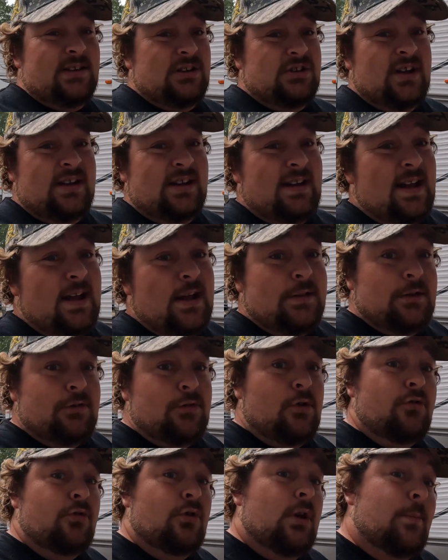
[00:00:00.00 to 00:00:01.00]
can check it out.
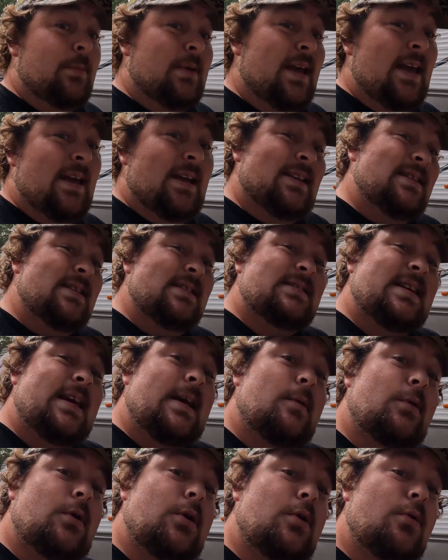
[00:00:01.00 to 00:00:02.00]
There's also going to be a
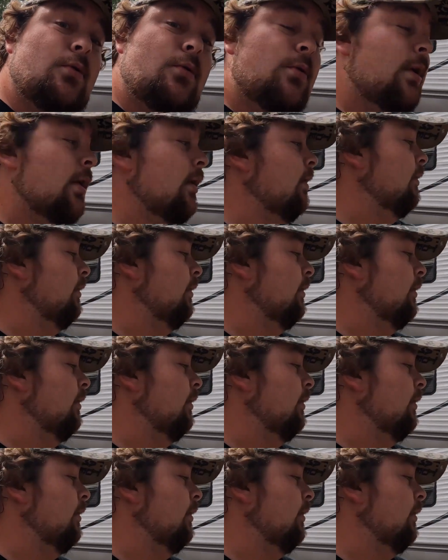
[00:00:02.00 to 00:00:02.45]
discount code,